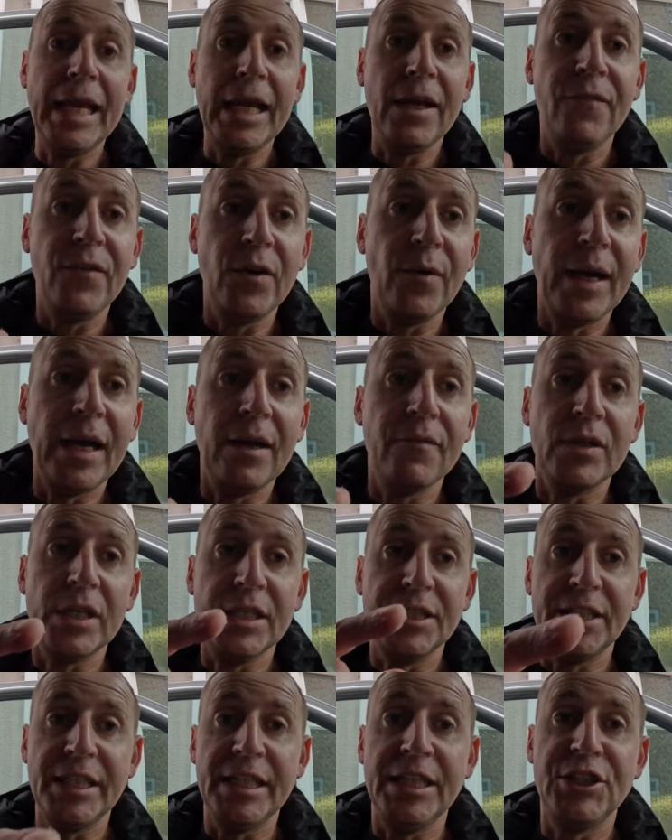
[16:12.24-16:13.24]
If you have
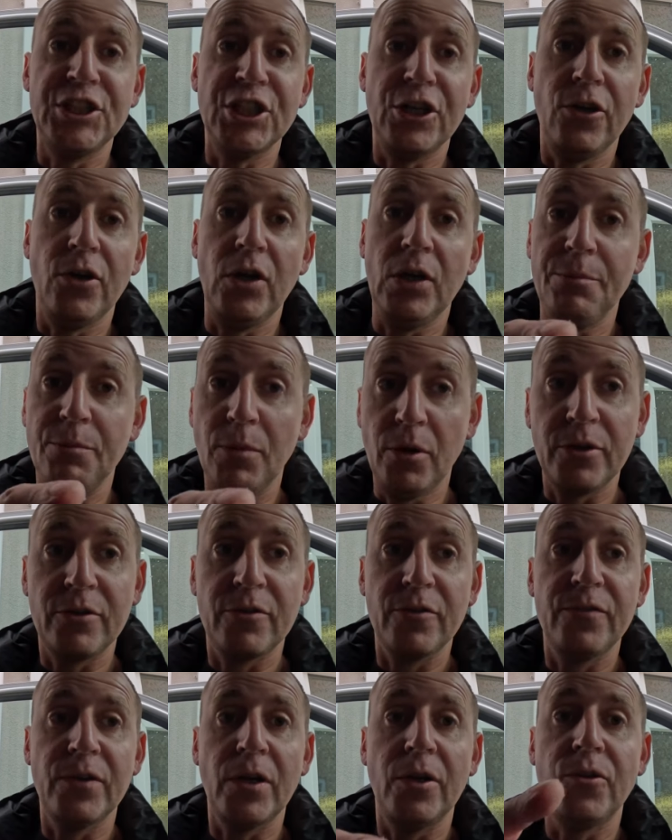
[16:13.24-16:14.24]
a DJI
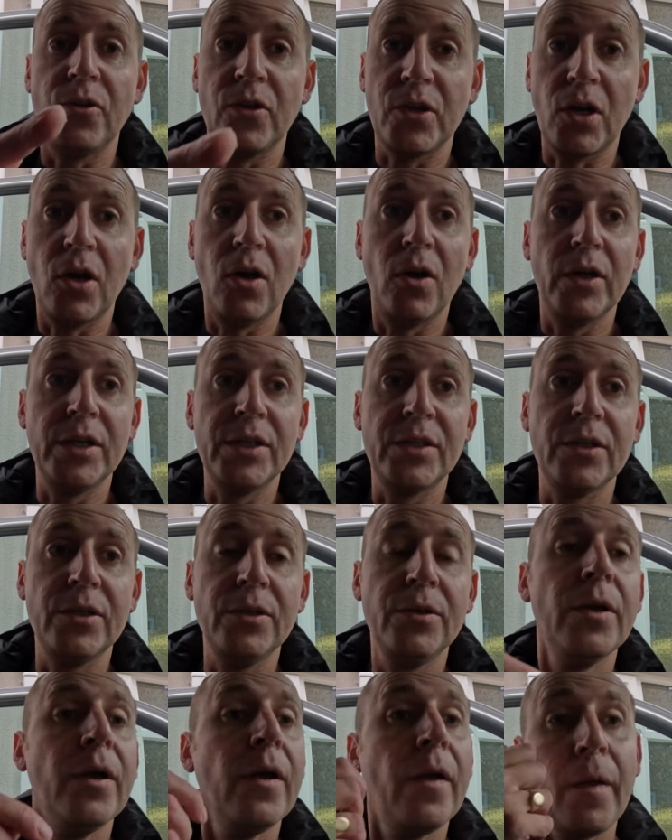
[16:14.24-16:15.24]
microphone like I
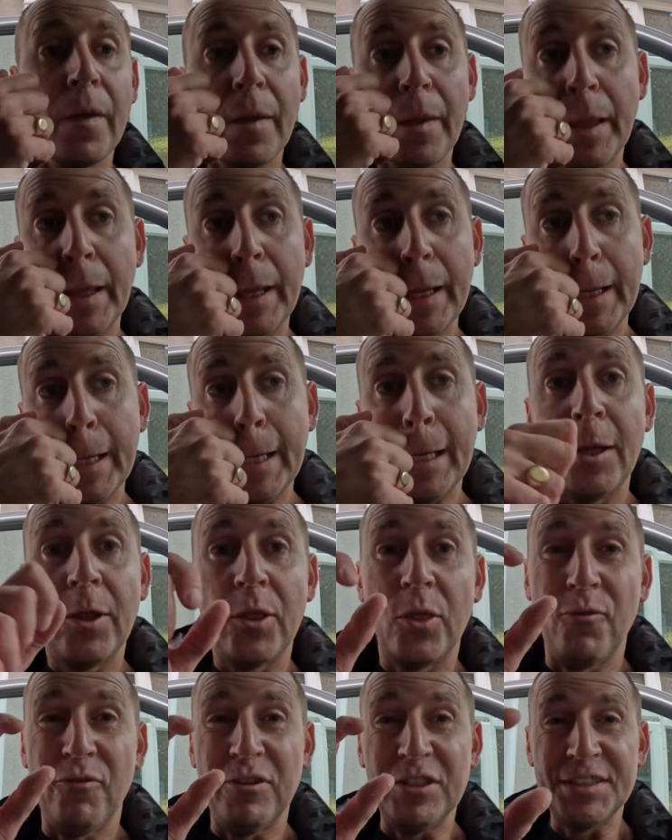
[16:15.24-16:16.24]
do,
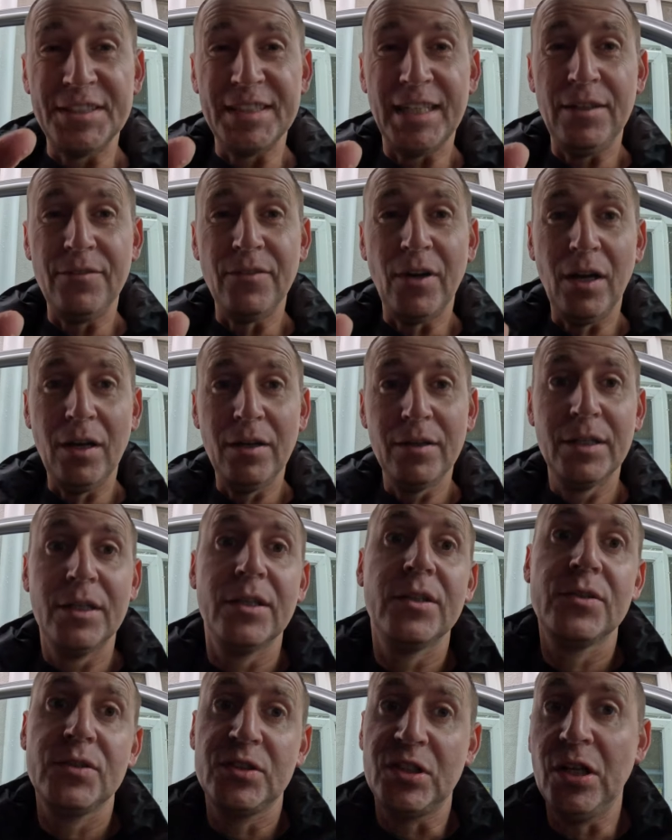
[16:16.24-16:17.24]
the receiver
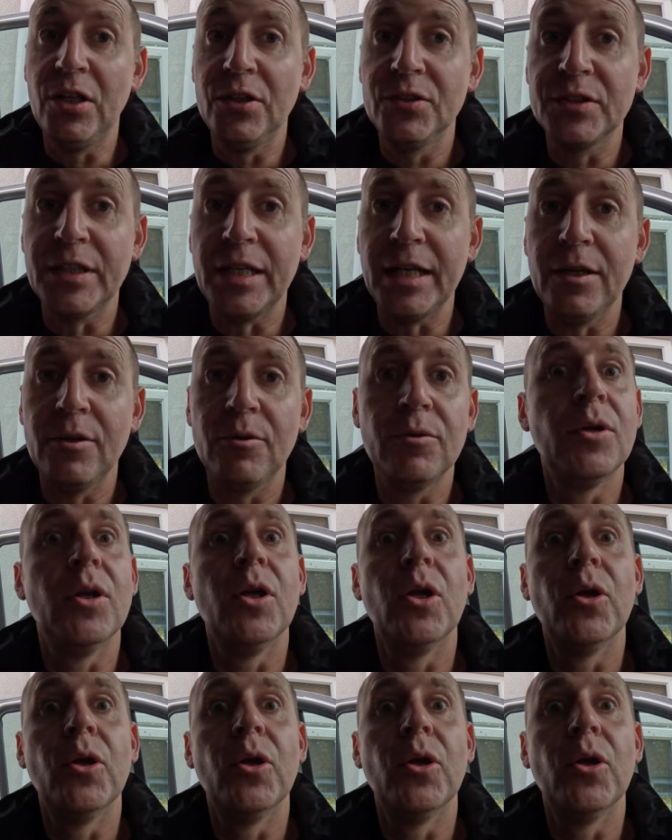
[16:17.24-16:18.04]
turns out